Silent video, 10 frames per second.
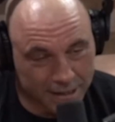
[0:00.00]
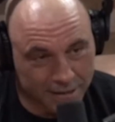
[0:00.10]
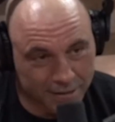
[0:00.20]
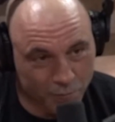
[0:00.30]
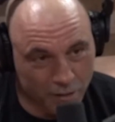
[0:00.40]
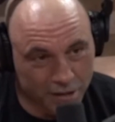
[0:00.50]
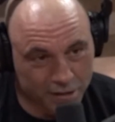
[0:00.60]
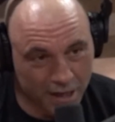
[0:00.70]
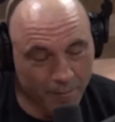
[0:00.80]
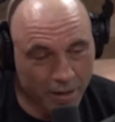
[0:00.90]
this 1 inch
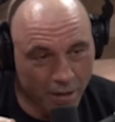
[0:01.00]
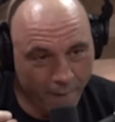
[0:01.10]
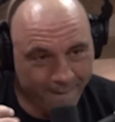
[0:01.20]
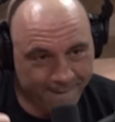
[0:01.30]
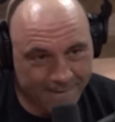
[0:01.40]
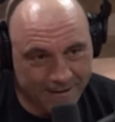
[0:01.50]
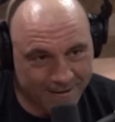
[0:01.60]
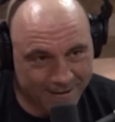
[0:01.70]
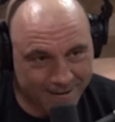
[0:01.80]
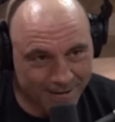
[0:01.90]
diameter,
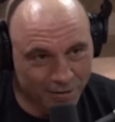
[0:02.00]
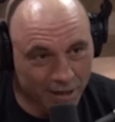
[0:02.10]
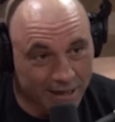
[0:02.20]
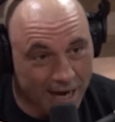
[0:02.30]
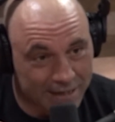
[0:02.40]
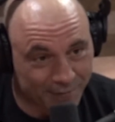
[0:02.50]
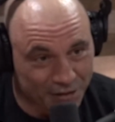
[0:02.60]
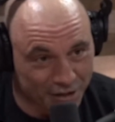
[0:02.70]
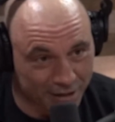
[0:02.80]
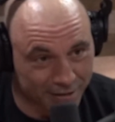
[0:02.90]
like ice
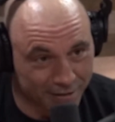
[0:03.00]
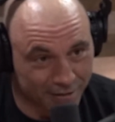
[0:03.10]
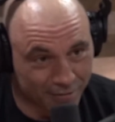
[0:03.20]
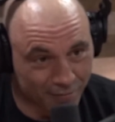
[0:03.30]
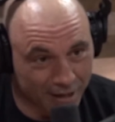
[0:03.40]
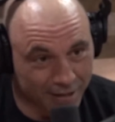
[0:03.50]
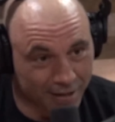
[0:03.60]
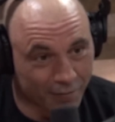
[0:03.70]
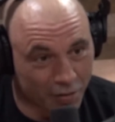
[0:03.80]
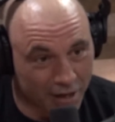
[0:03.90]
fishing, right? You
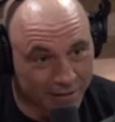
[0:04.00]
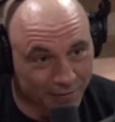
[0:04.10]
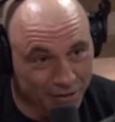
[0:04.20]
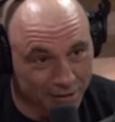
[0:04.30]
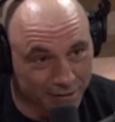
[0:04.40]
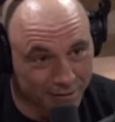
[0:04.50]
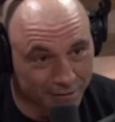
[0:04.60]
ever go ice fishing?